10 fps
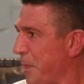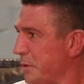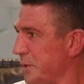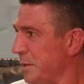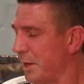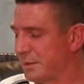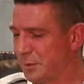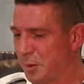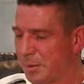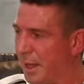I'm not sure you won't
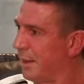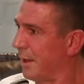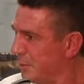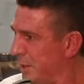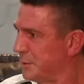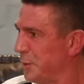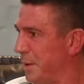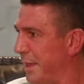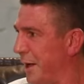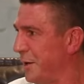talk about that. Won't talk
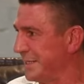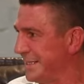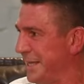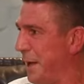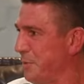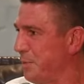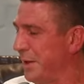about those in depth,